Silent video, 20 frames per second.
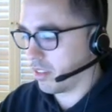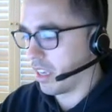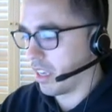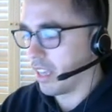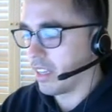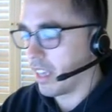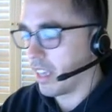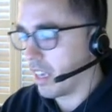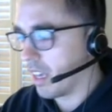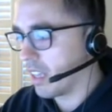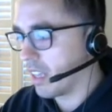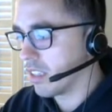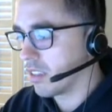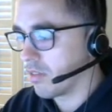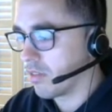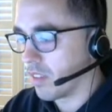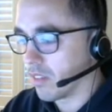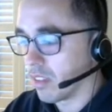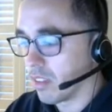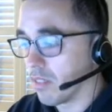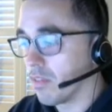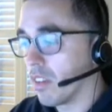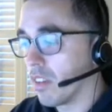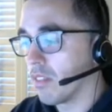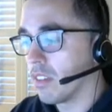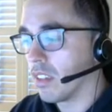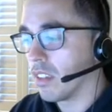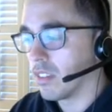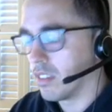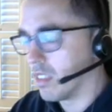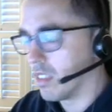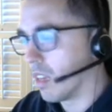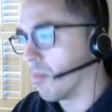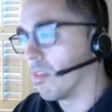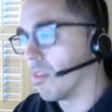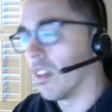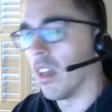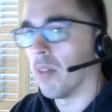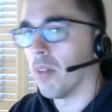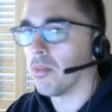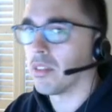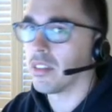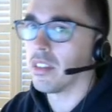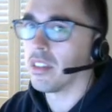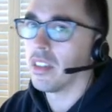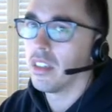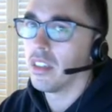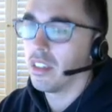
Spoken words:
head-to-heads, 50-50s, double-ups,